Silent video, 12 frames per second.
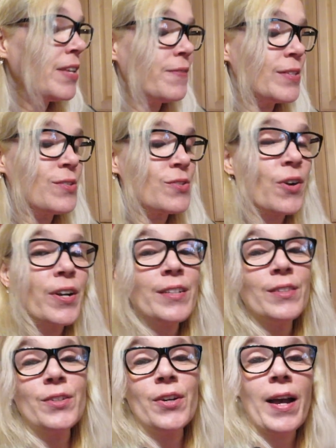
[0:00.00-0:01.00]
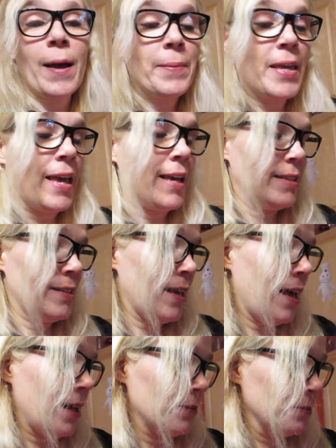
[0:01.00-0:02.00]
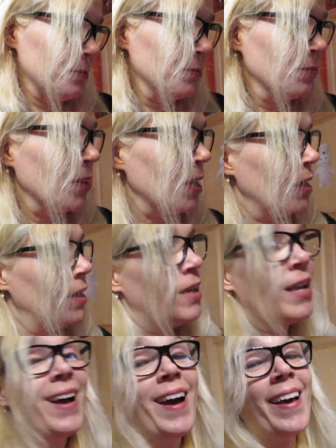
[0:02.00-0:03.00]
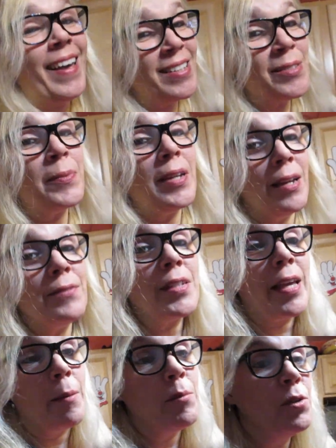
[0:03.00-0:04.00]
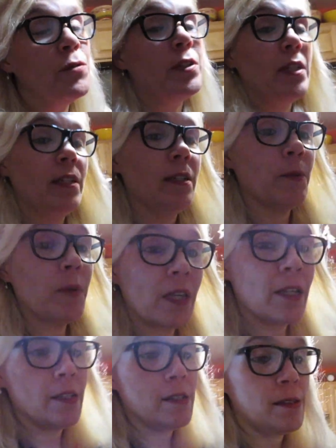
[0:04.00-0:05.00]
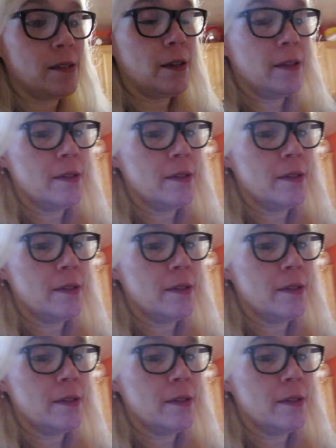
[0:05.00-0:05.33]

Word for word: even started the crab cakes yet. I guess I'm gonna have to get moving here because